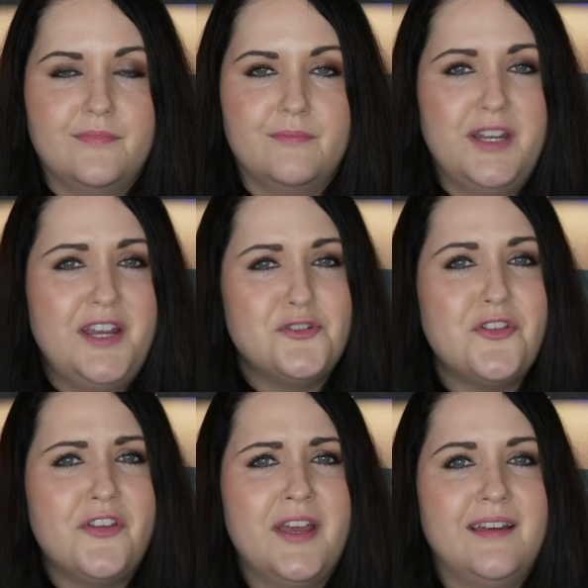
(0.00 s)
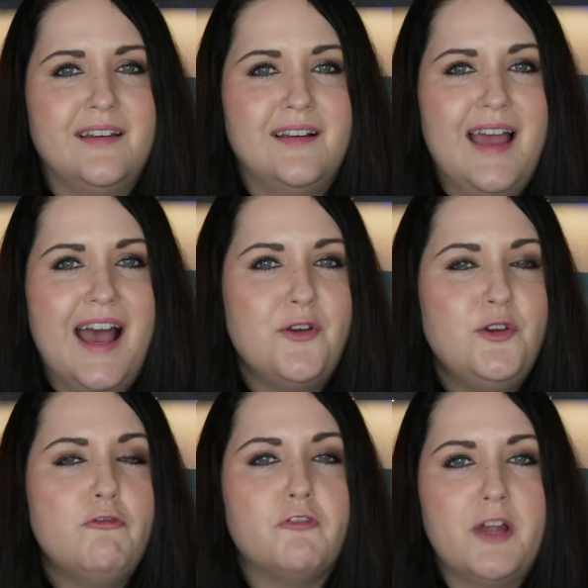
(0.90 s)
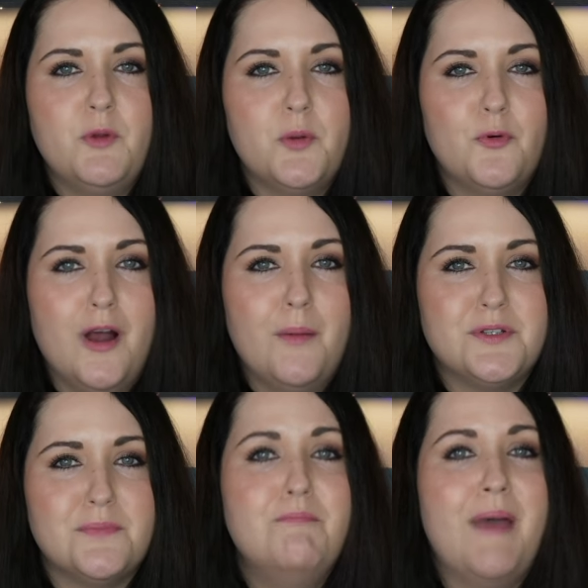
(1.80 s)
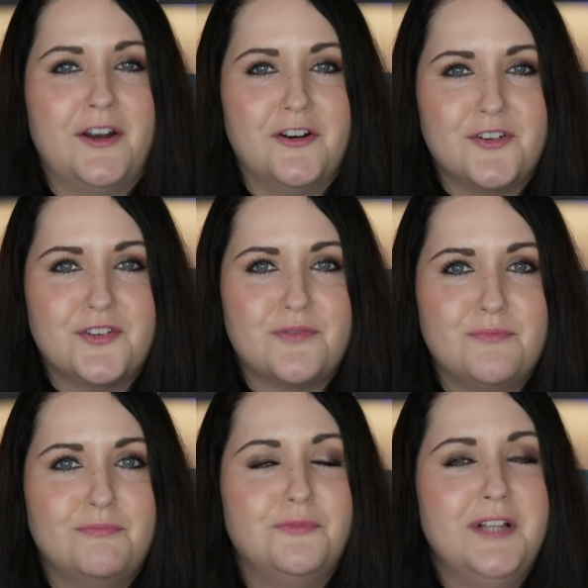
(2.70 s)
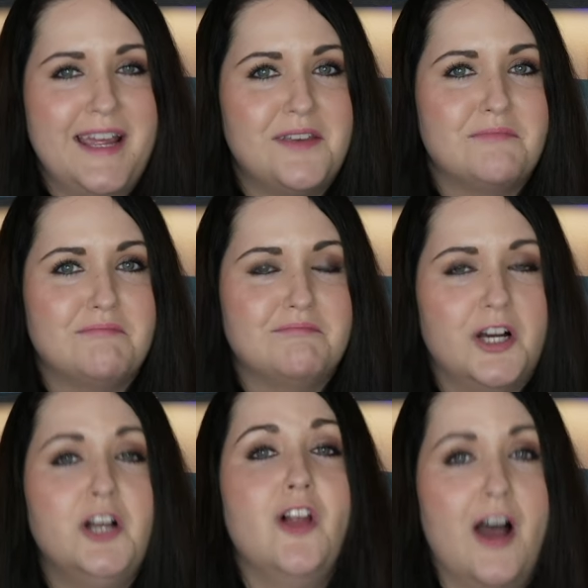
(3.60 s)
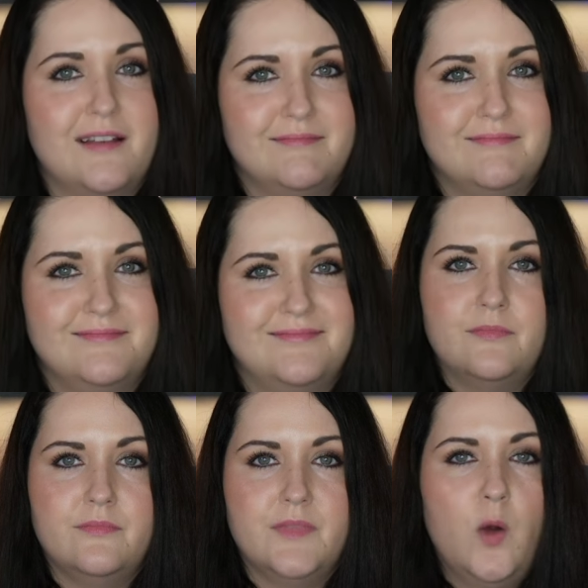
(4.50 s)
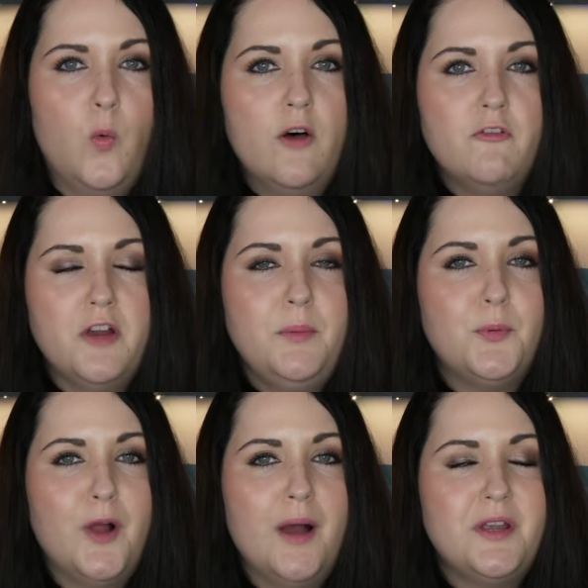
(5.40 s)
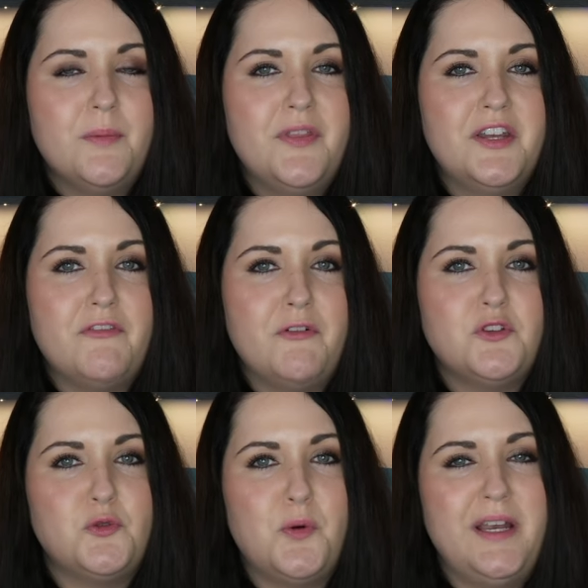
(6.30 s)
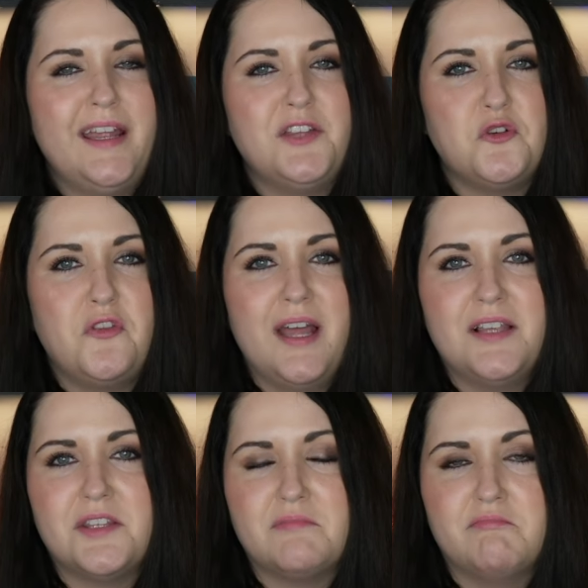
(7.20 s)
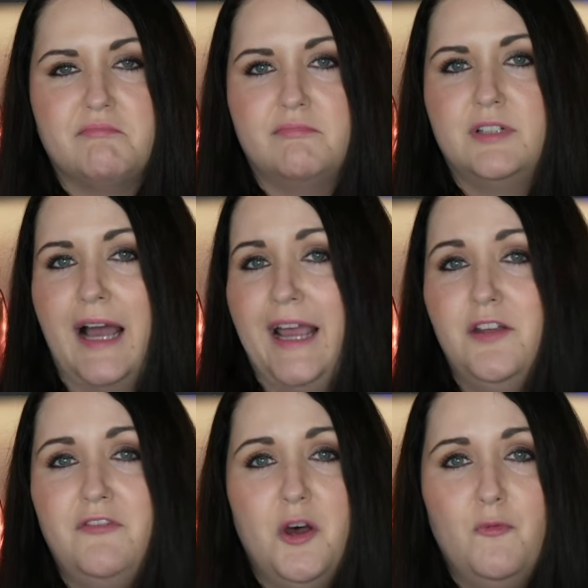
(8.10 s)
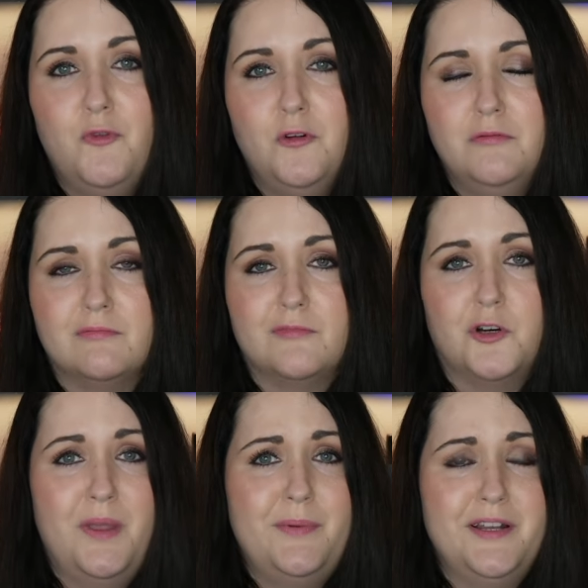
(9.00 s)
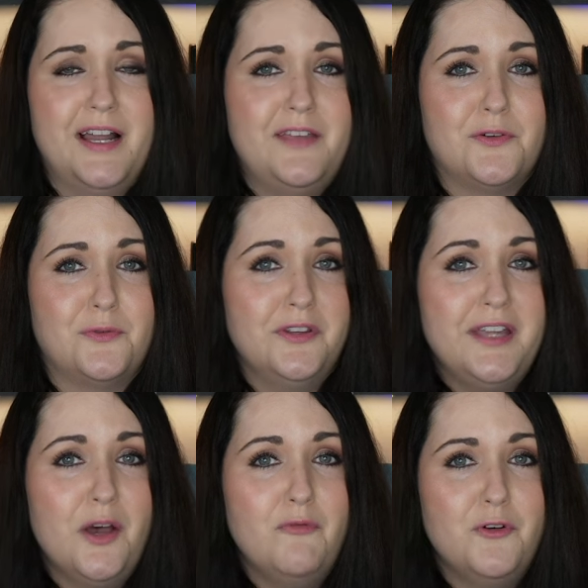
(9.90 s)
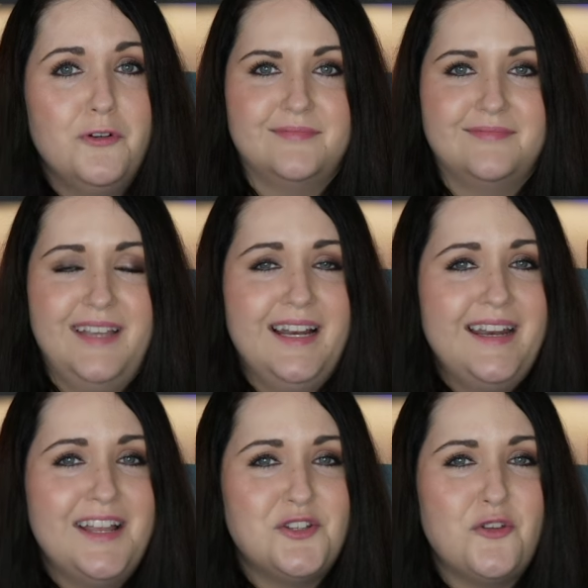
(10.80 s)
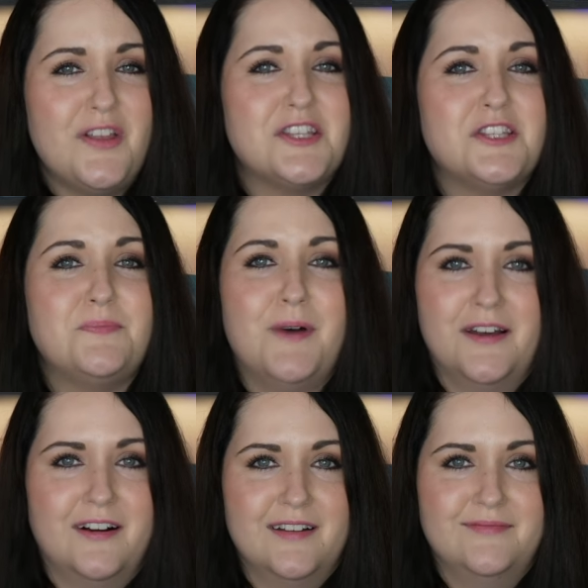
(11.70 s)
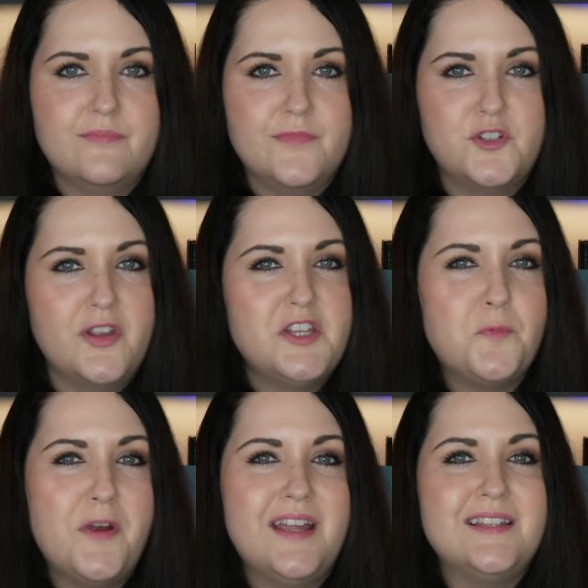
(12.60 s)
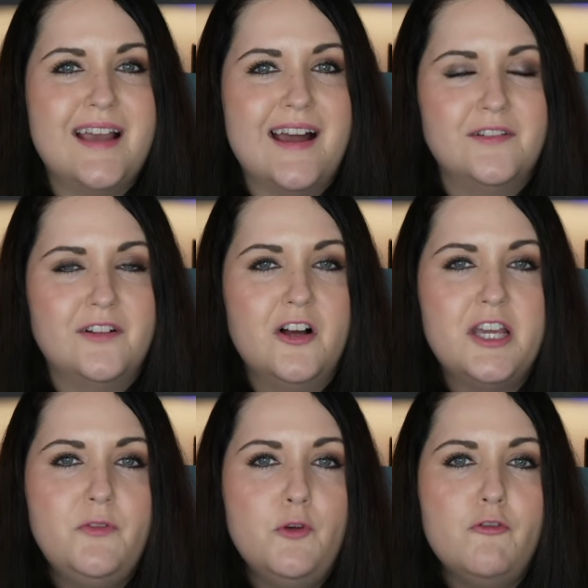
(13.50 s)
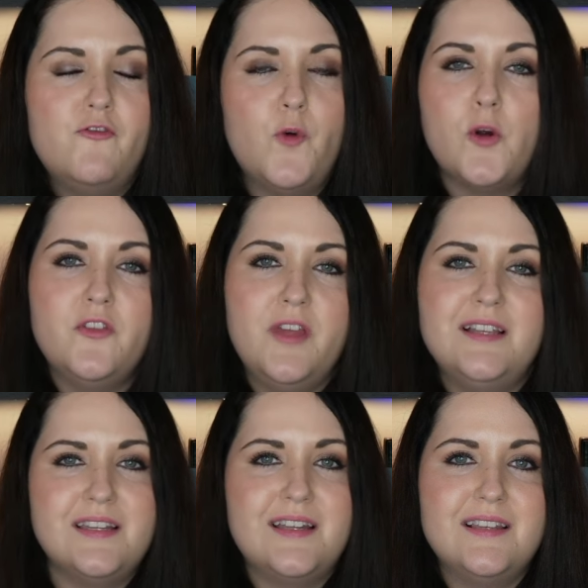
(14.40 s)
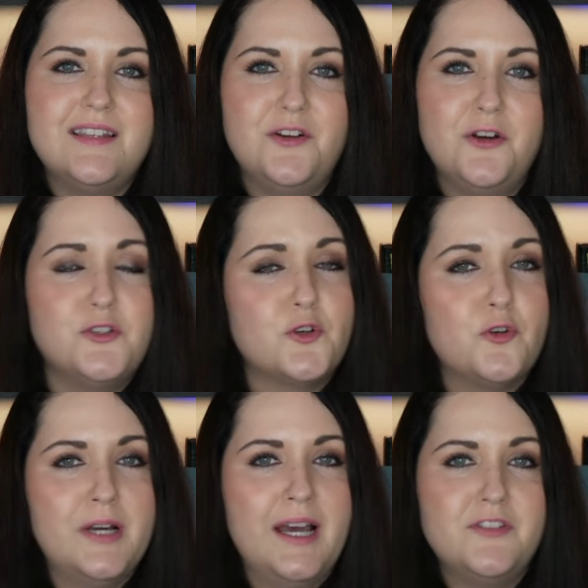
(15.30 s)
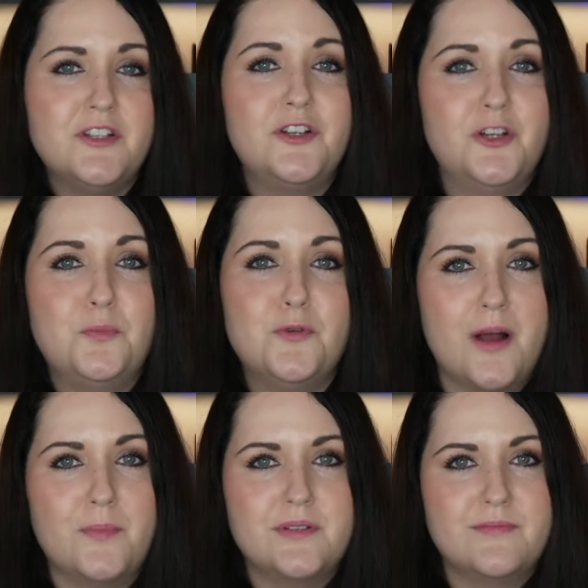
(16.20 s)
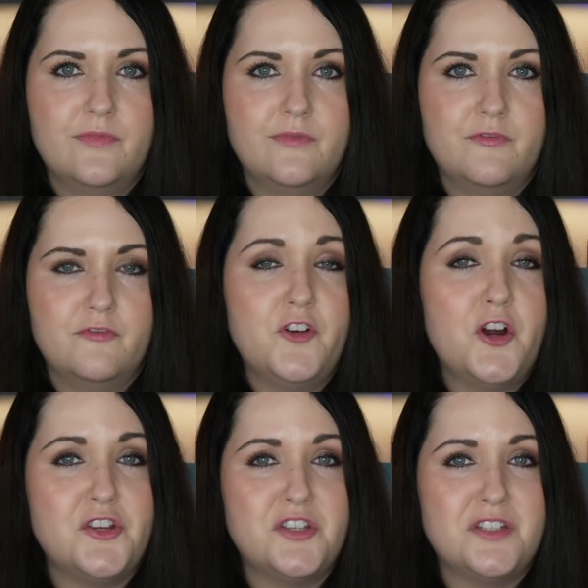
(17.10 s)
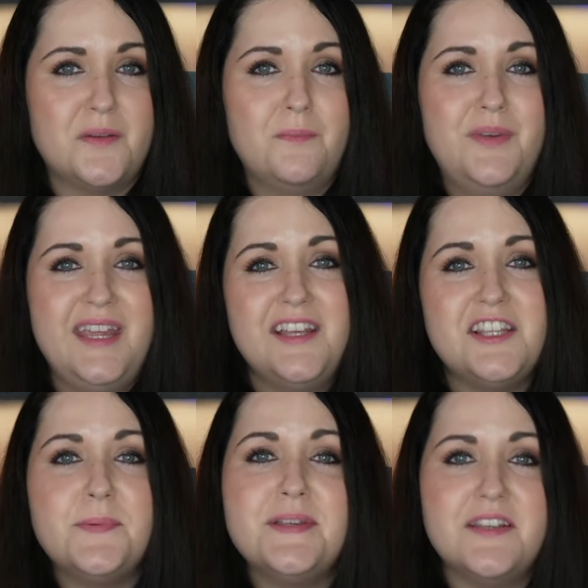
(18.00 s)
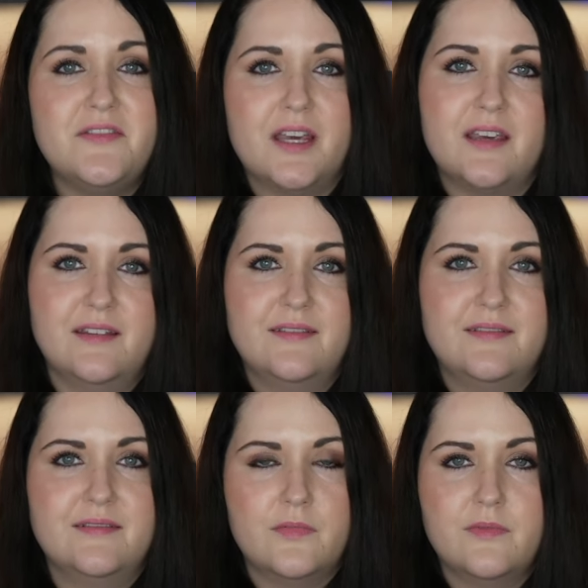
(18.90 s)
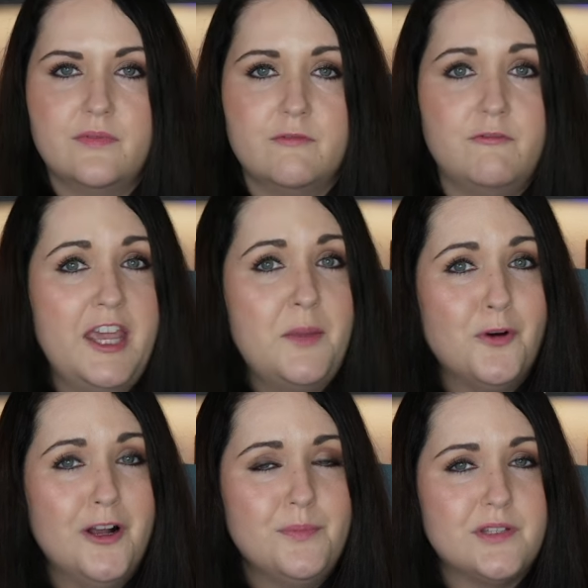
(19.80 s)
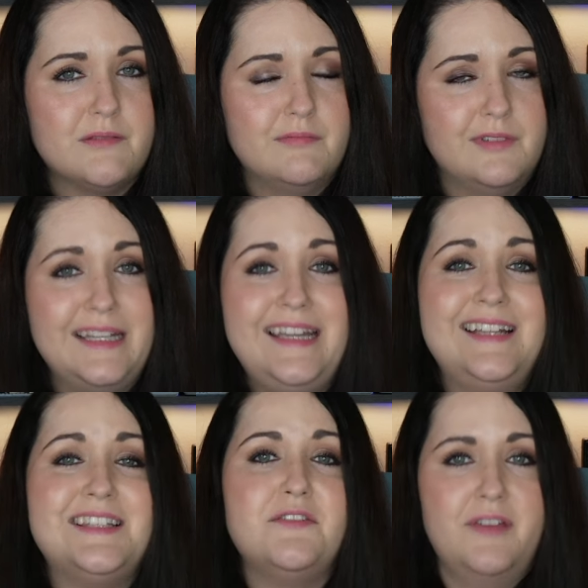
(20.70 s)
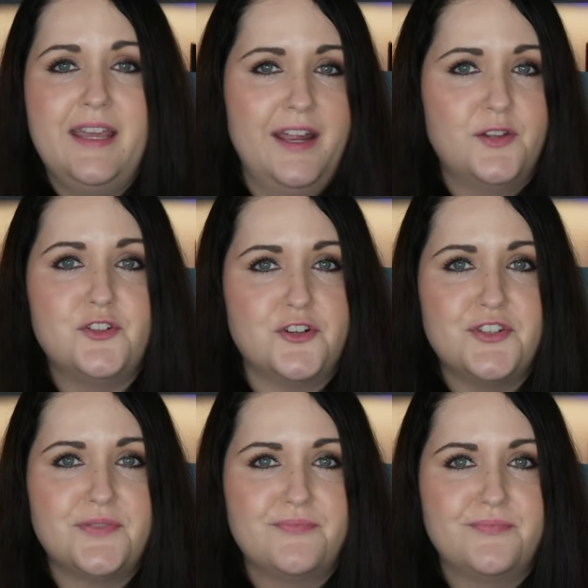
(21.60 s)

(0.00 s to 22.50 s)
But here's the thing, how you frame your prompt matters, like a lot. A well-framed prompt can be the difference between an answer that's kind of helpful, or maybe not even really helpful, and an answer that's spot on. So let's break it down. I'll give you four things to consider to craft a good prompt. First, be specific. Vague prompts lead to vague answers.